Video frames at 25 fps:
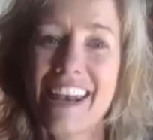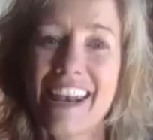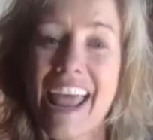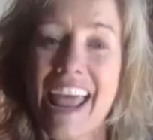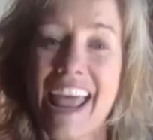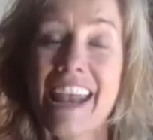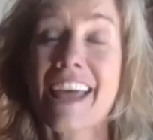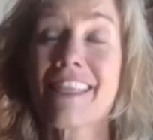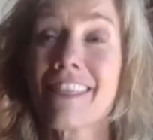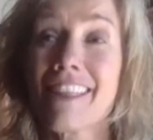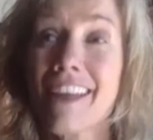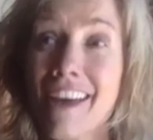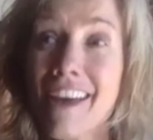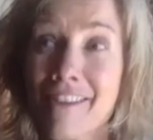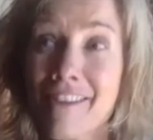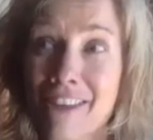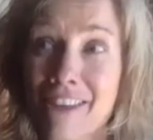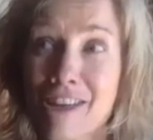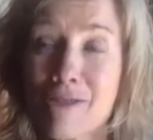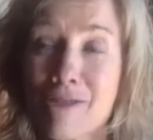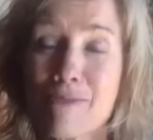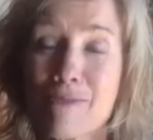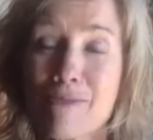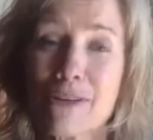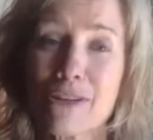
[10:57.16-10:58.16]
And I love
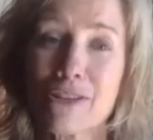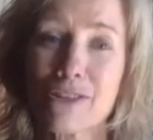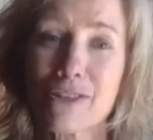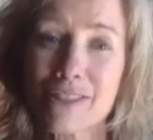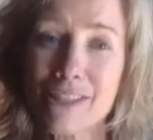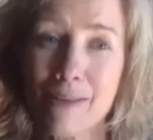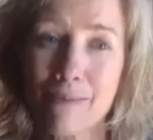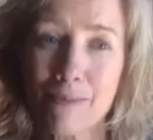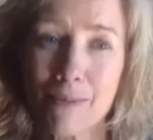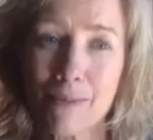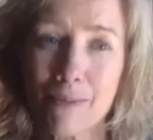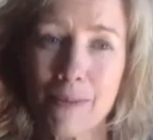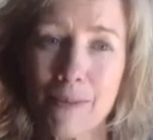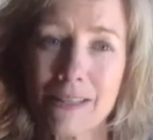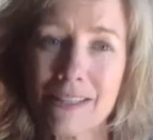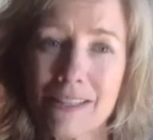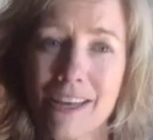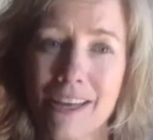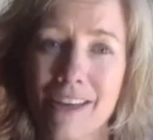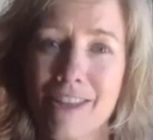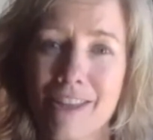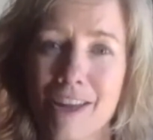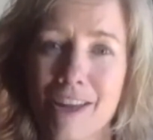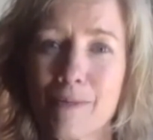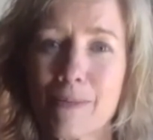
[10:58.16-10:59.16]
that you put your supplements
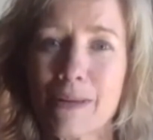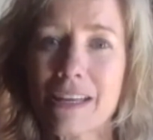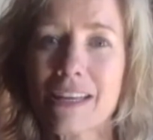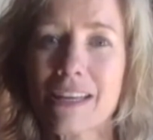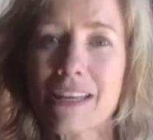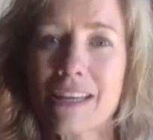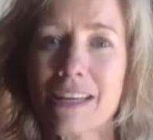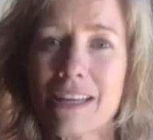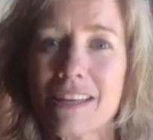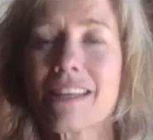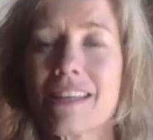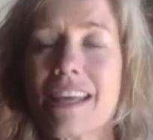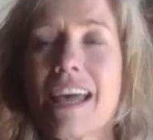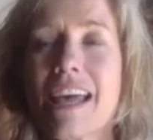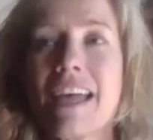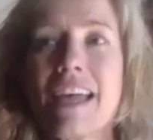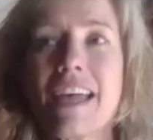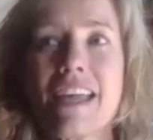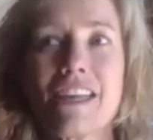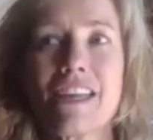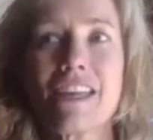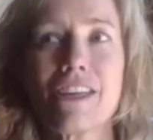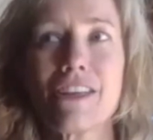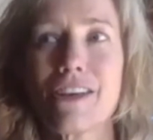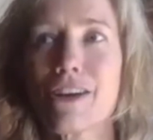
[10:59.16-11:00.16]
on there because,
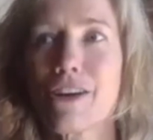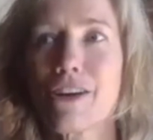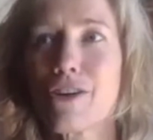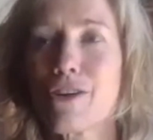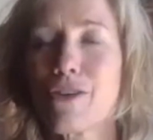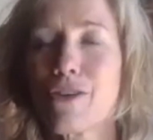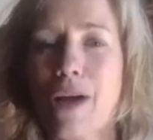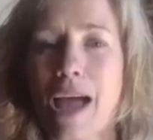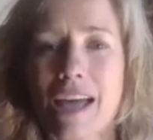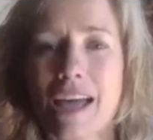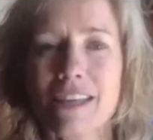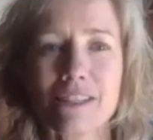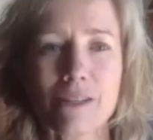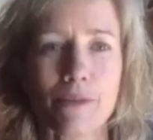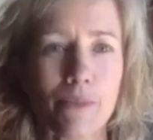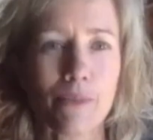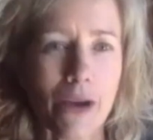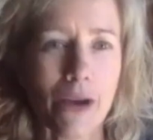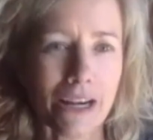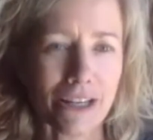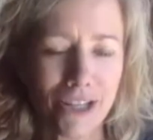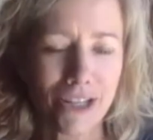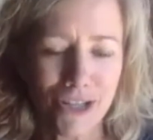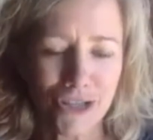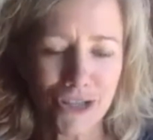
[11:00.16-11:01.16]
as a
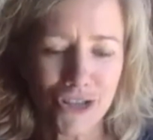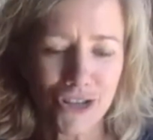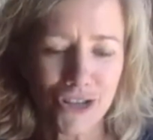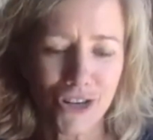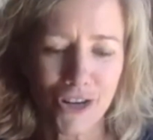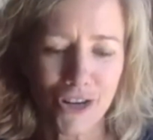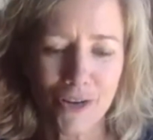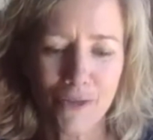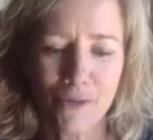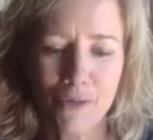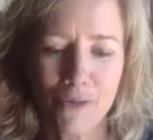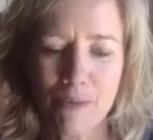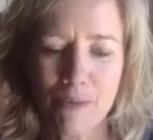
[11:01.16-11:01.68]
practitioner, we